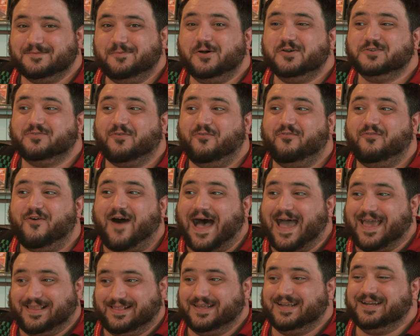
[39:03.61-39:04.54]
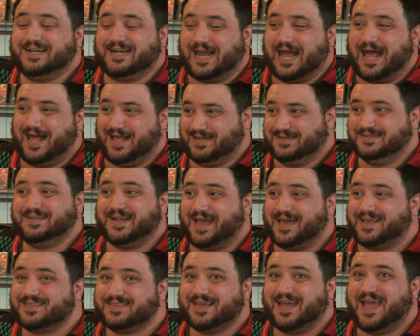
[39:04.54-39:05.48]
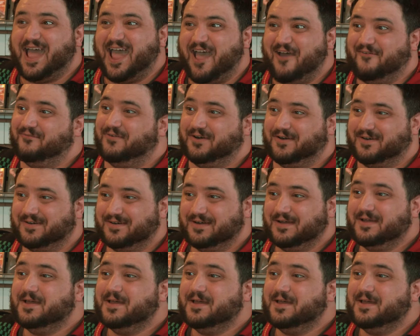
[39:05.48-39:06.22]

the most violent Kong death ever